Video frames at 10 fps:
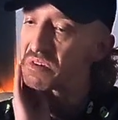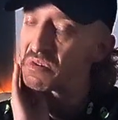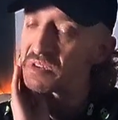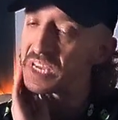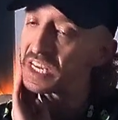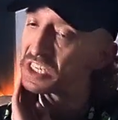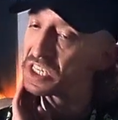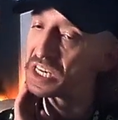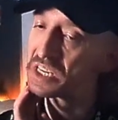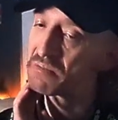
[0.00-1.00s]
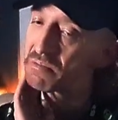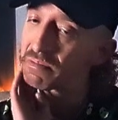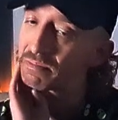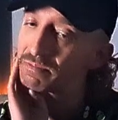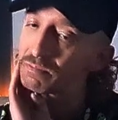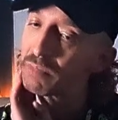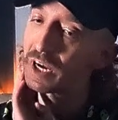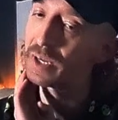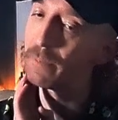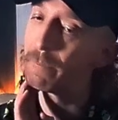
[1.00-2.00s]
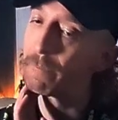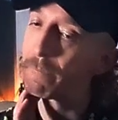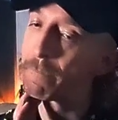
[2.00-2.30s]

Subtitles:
doing that shit, but